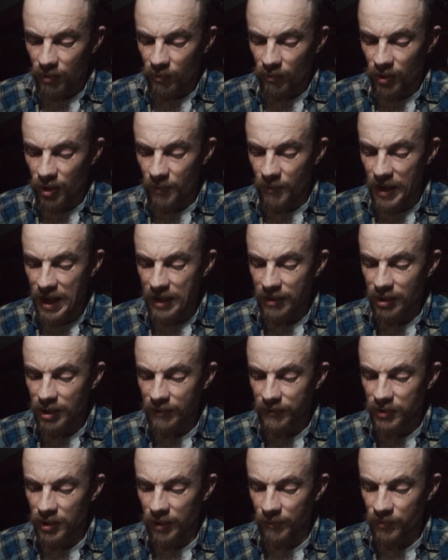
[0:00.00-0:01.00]
When a man
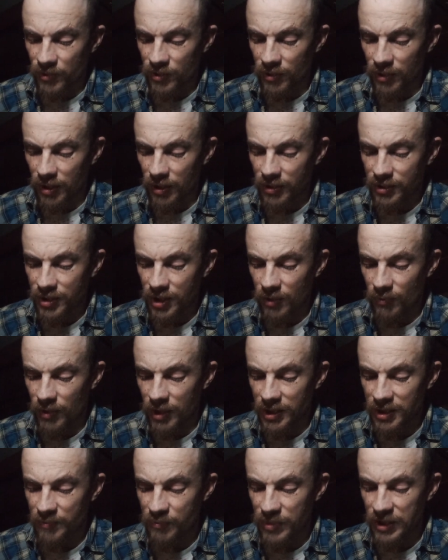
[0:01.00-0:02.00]
gives up drugs, he
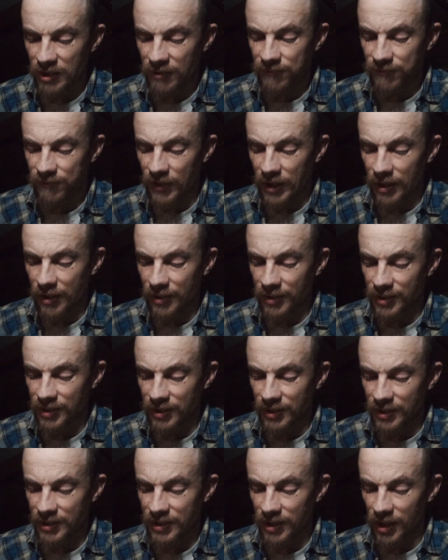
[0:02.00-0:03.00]
wants big fires in
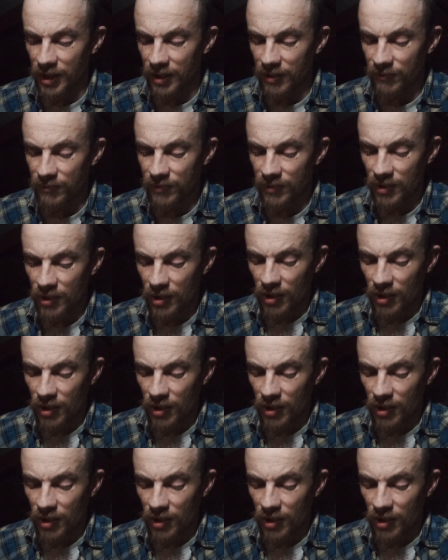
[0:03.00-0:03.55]
his life.